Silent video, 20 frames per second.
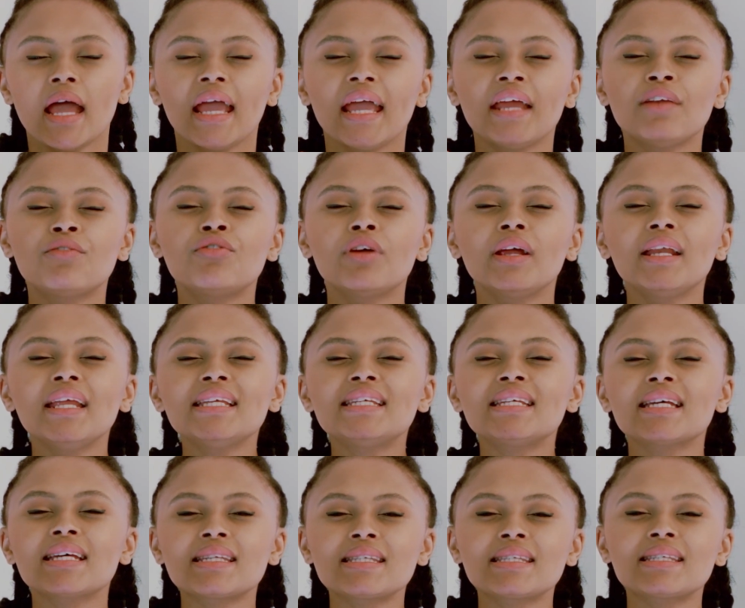It really
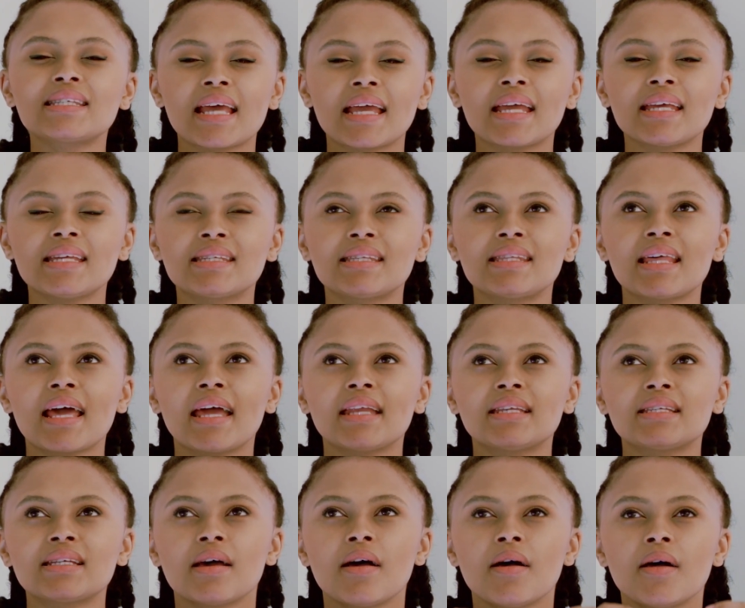just says
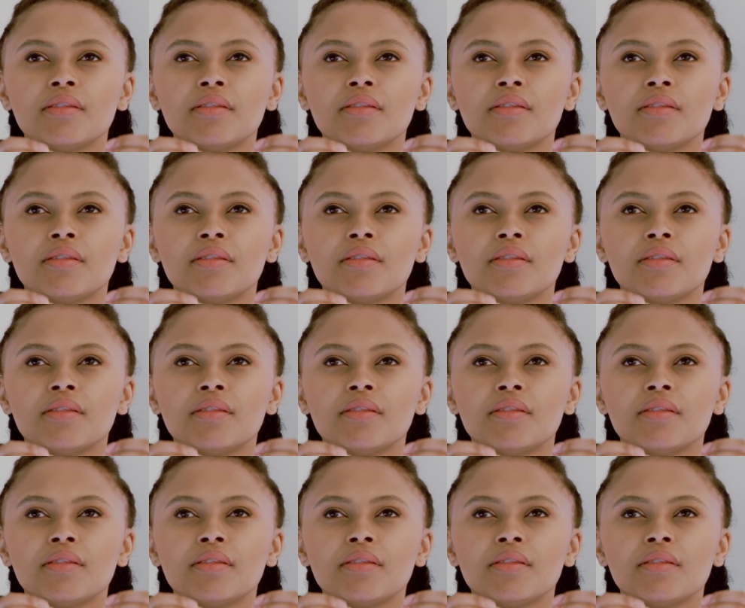that